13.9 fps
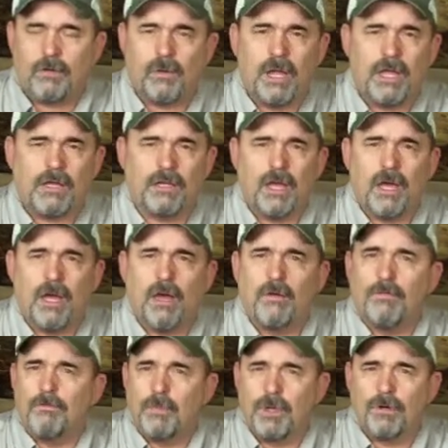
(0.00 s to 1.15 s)
create
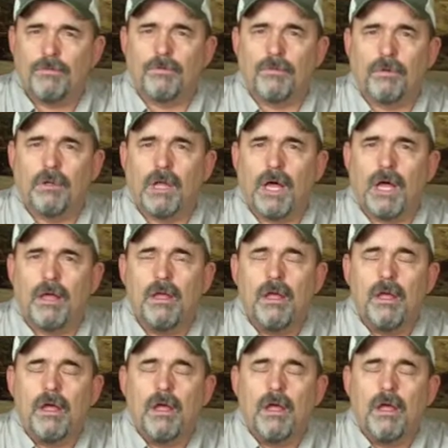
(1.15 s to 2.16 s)
a beautiful